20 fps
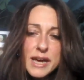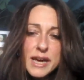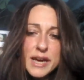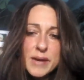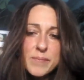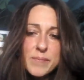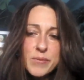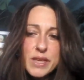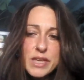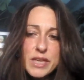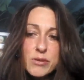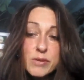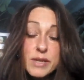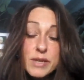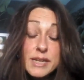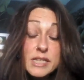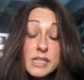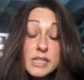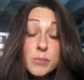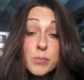that you
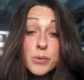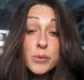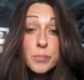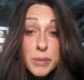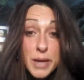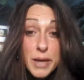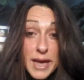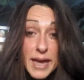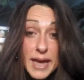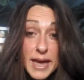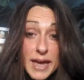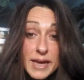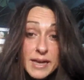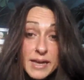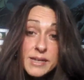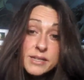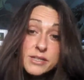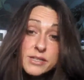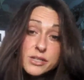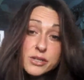need to
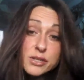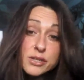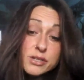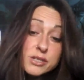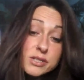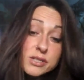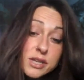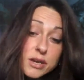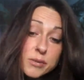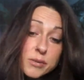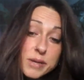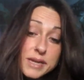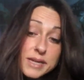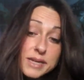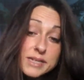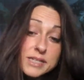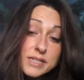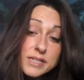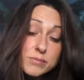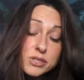prepare, so you can start
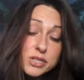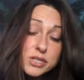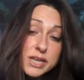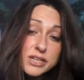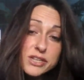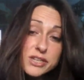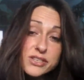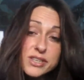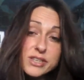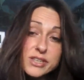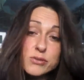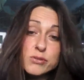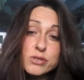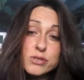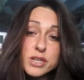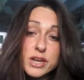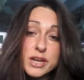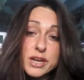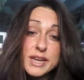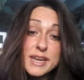making some changes in your
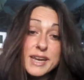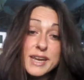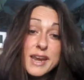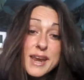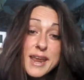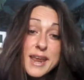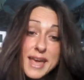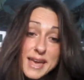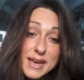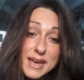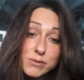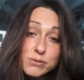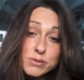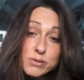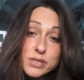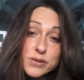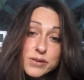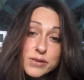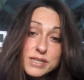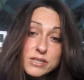diet now,
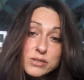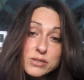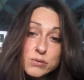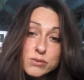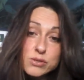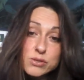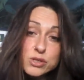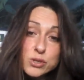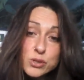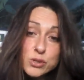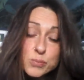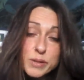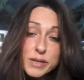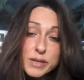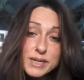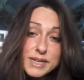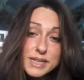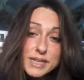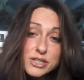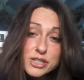so it's not too
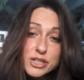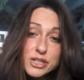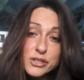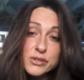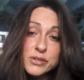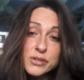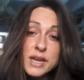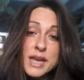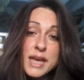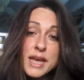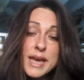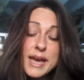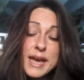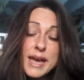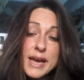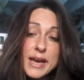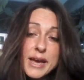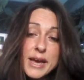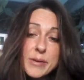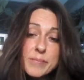big an issue,
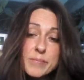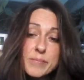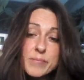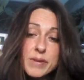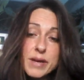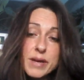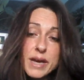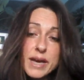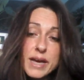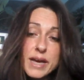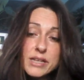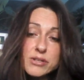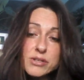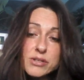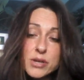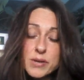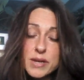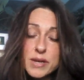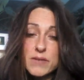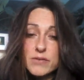and
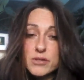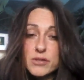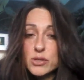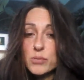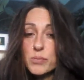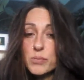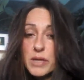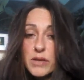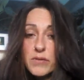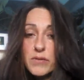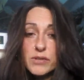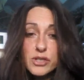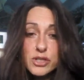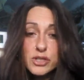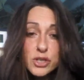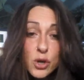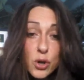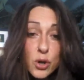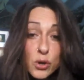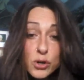you don't have too big of a
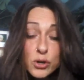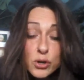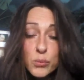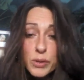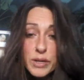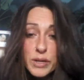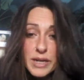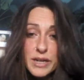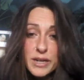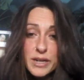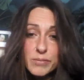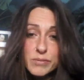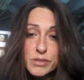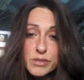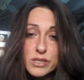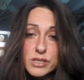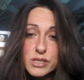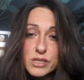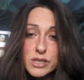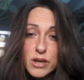shock when it
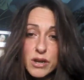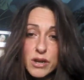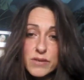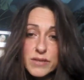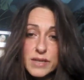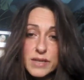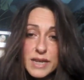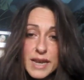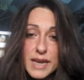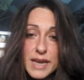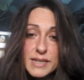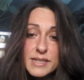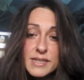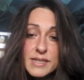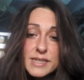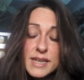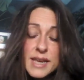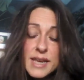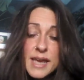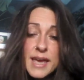comes to starting the
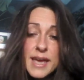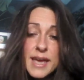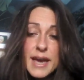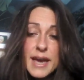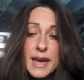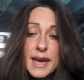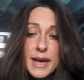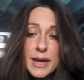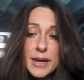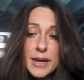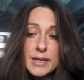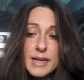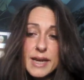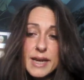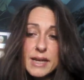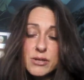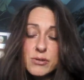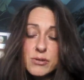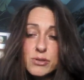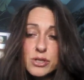cleanse.
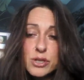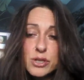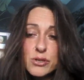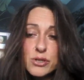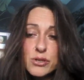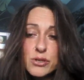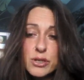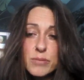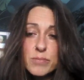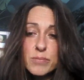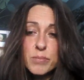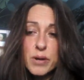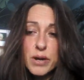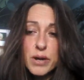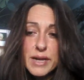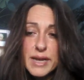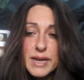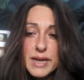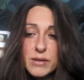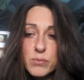And also you can
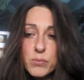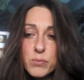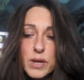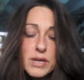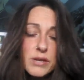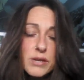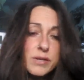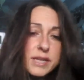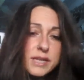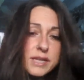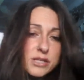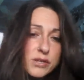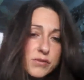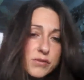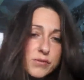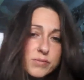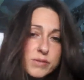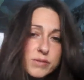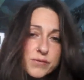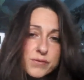buy in where you need
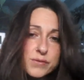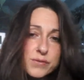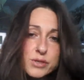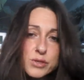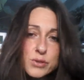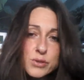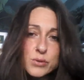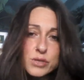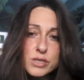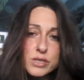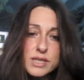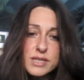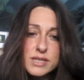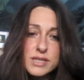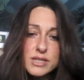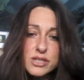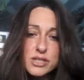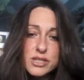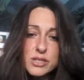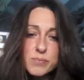to from different sources
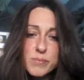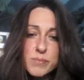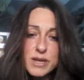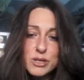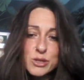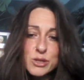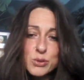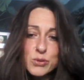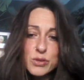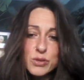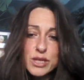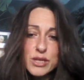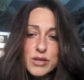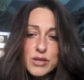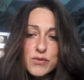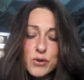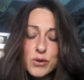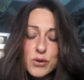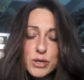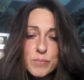and just make sure that
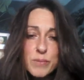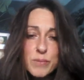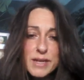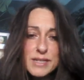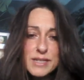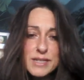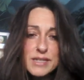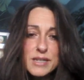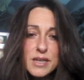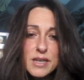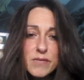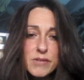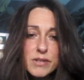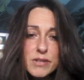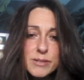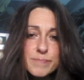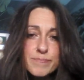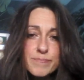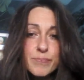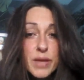you've got your bases
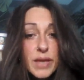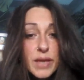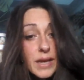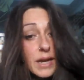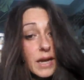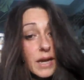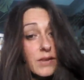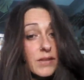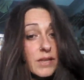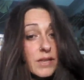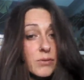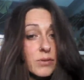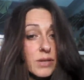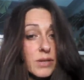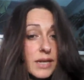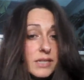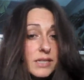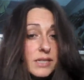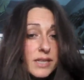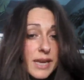covered. Anything you
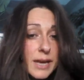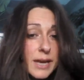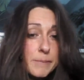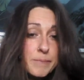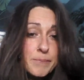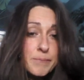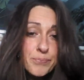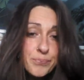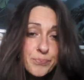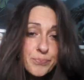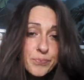want to add to that?